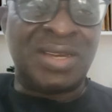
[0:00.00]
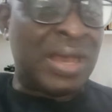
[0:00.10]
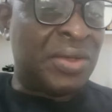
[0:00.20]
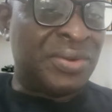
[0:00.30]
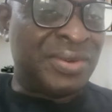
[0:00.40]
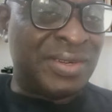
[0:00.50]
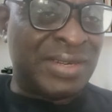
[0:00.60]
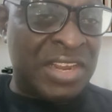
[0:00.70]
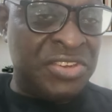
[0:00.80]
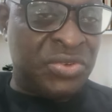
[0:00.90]
Now,
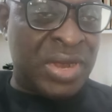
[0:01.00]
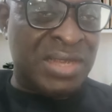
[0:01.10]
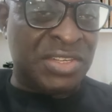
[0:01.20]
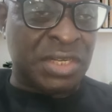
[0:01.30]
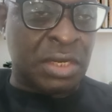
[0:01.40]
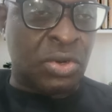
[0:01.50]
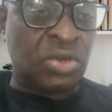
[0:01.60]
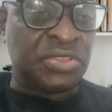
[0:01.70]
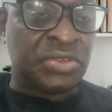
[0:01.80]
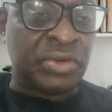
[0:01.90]
Nigeria is a
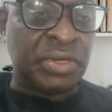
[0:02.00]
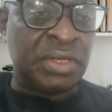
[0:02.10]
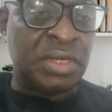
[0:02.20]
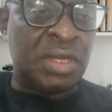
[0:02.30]
country